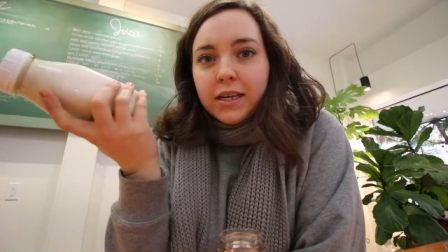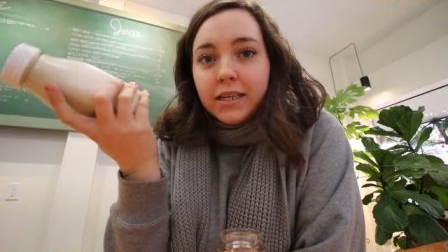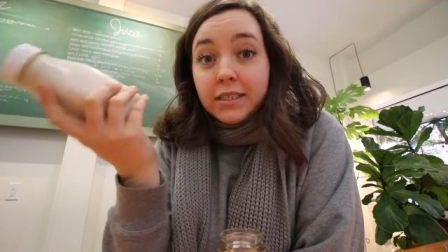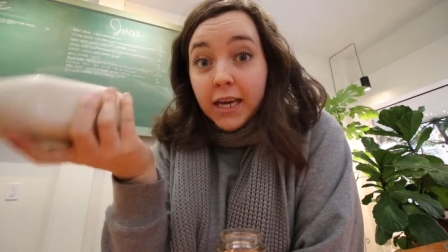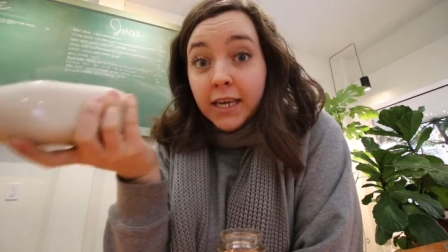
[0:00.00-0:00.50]

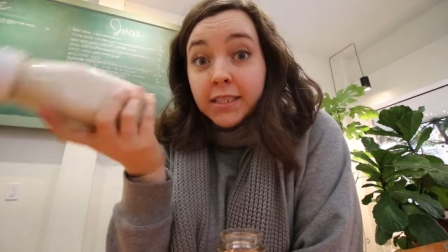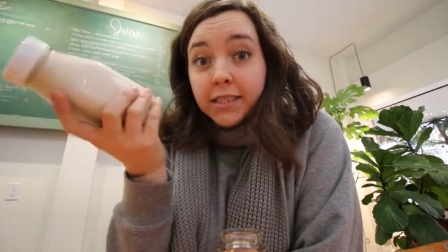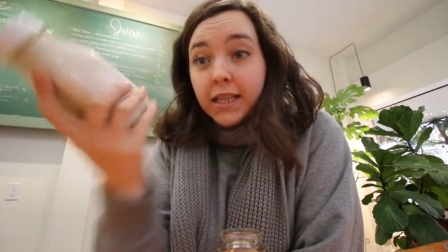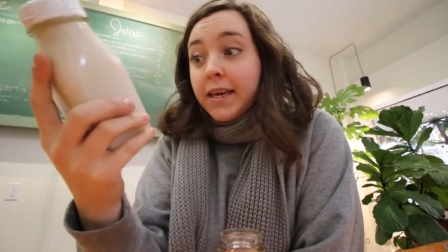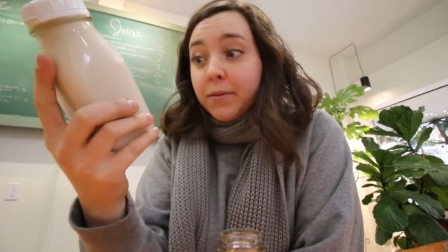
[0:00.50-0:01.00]
it tastes
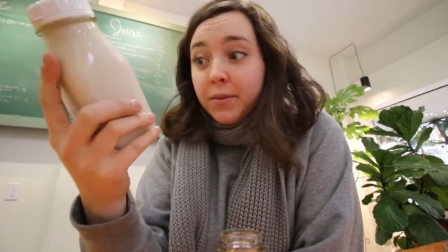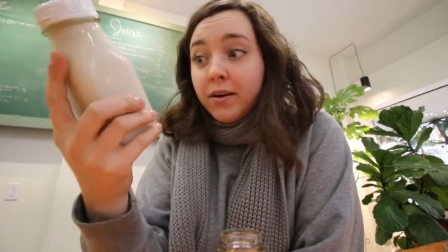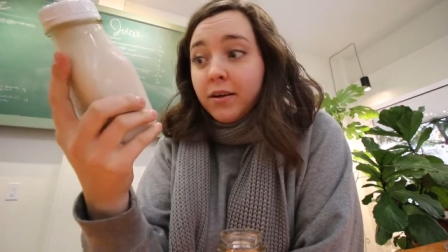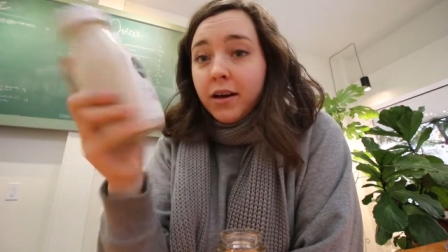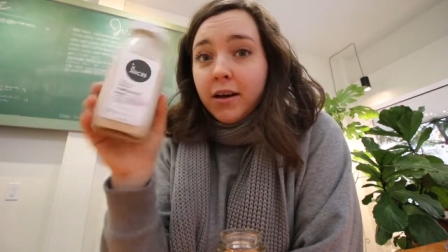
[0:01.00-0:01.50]
like
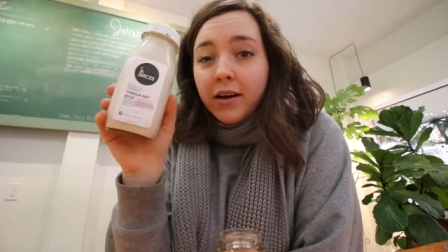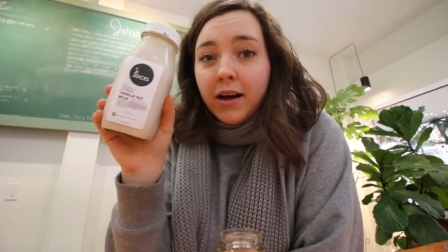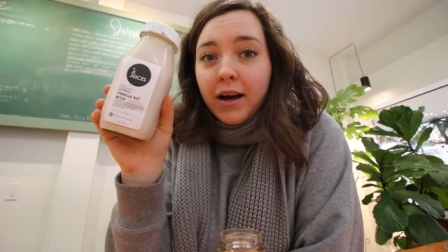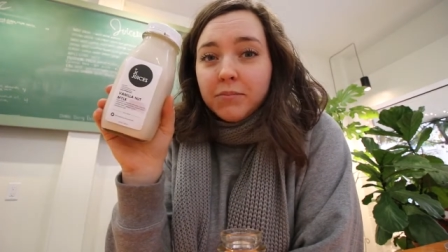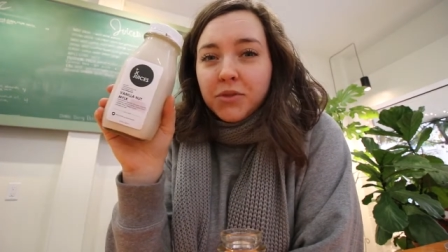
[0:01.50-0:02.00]
milk,
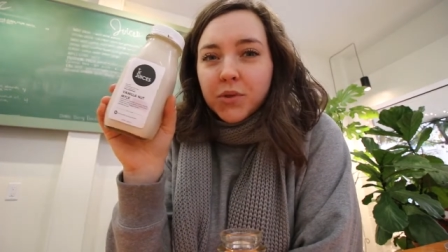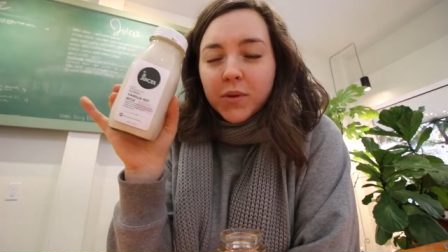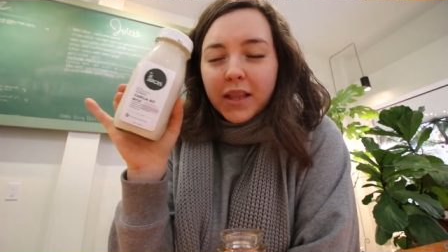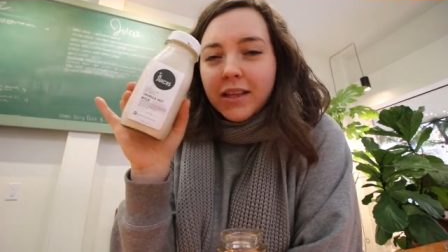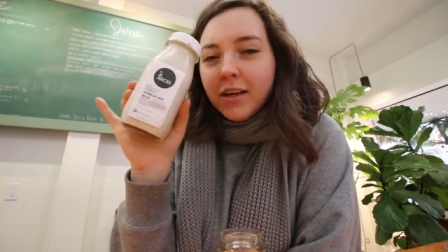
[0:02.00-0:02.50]
um, just
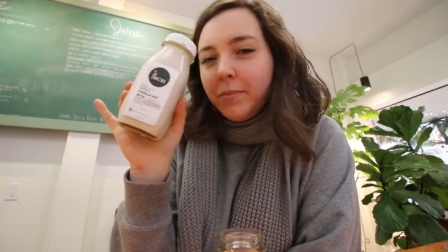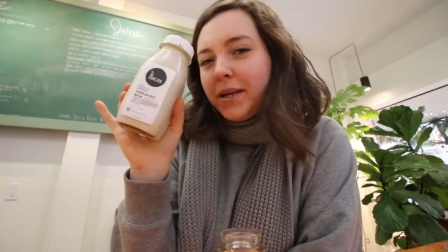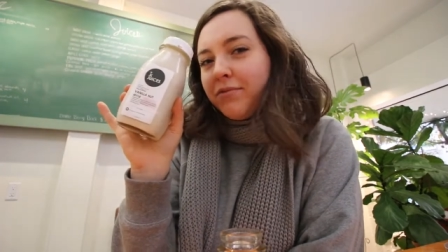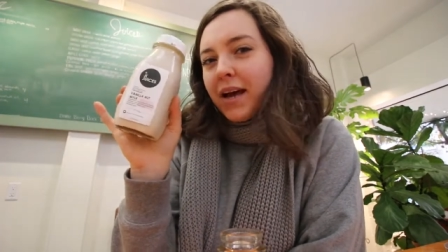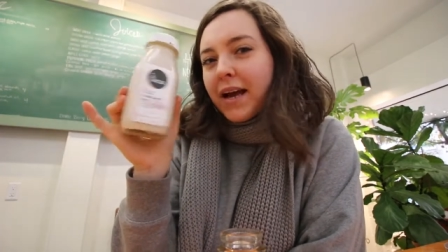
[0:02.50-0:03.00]
with a little
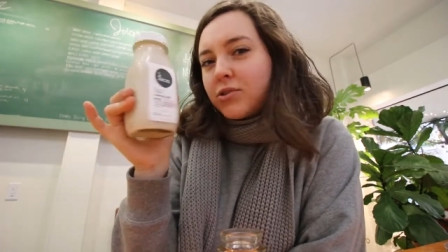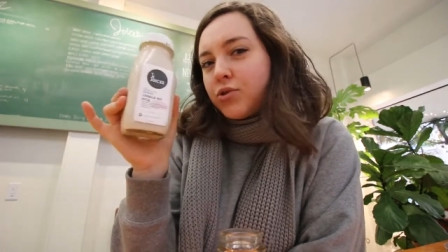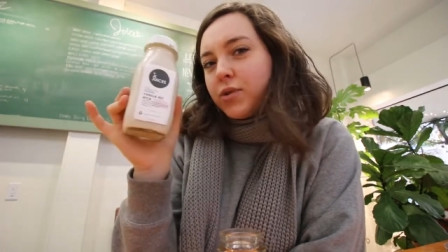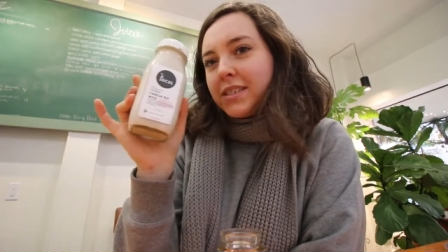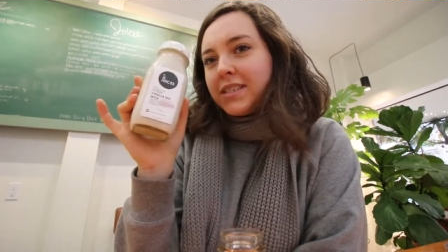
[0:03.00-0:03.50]
bit of
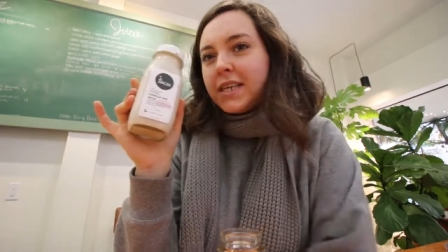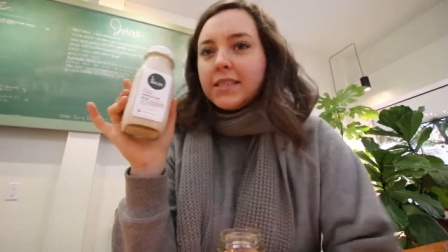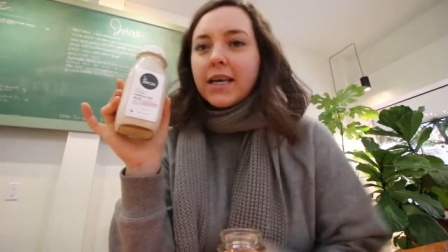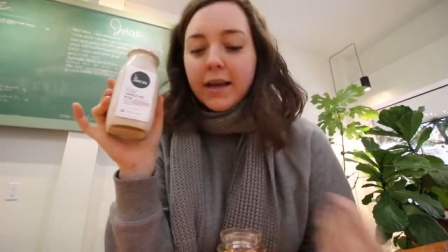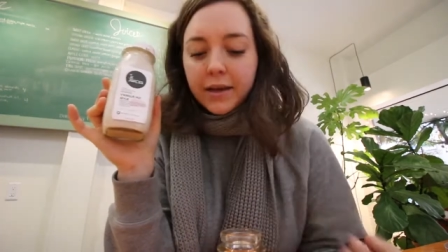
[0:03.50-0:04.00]
extra
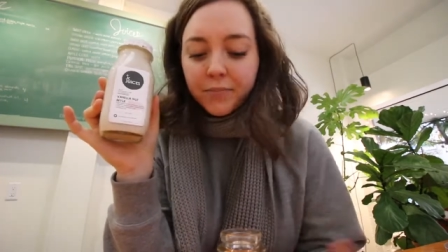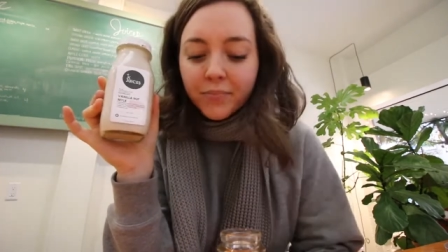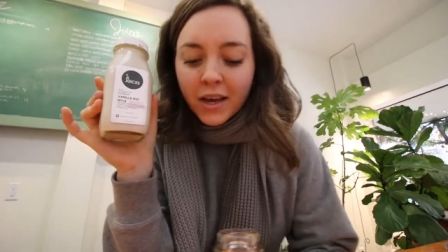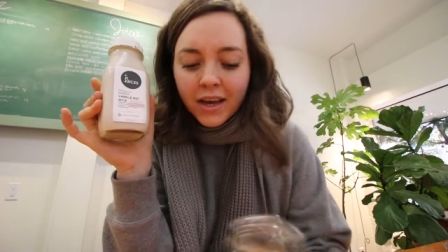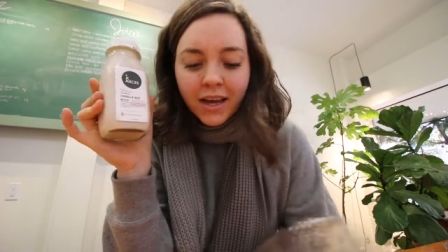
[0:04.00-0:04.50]

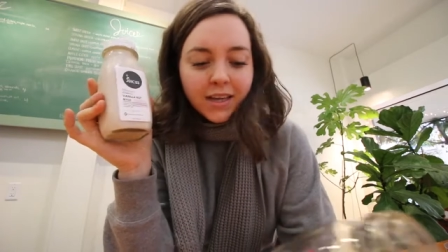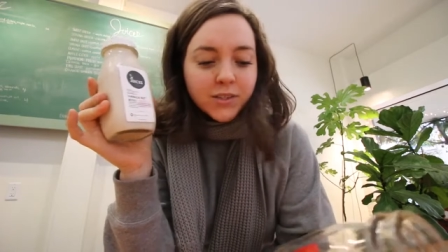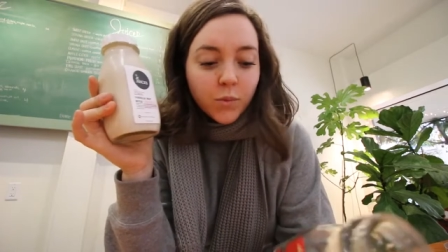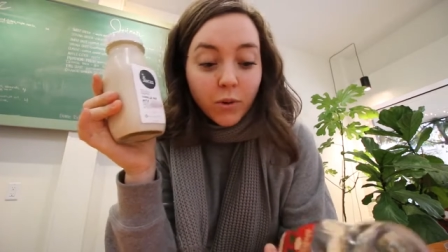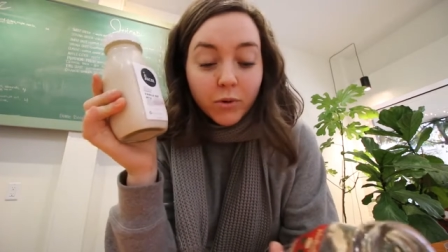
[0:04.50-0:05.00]
zing-zang.
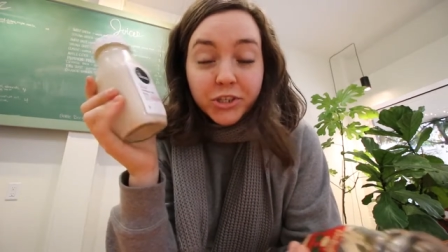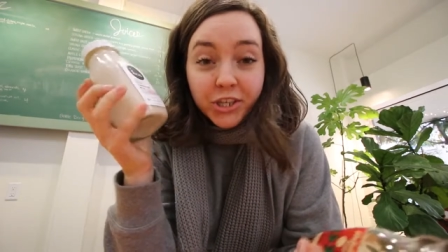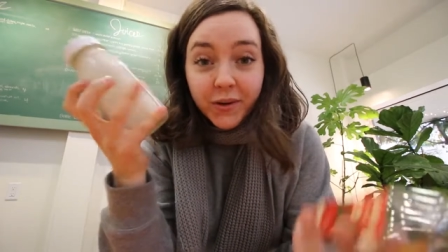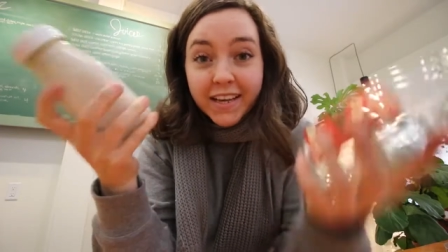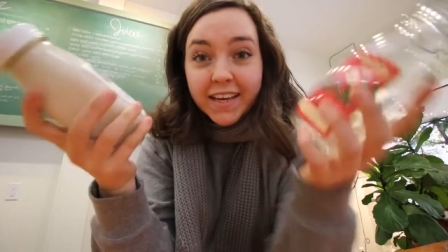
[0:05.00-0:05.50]
So what we're
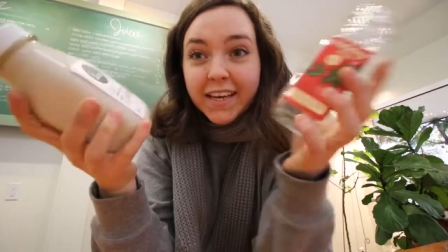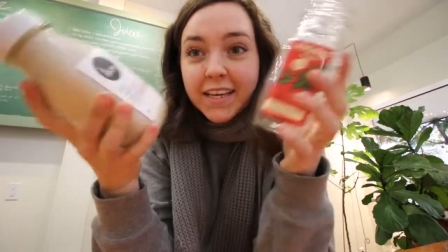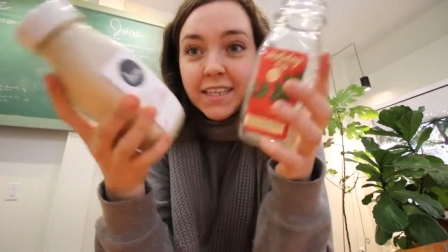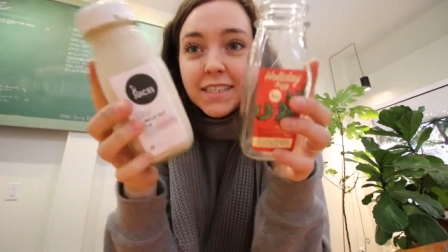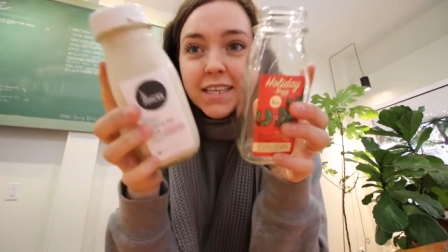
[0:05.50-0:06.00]
doing is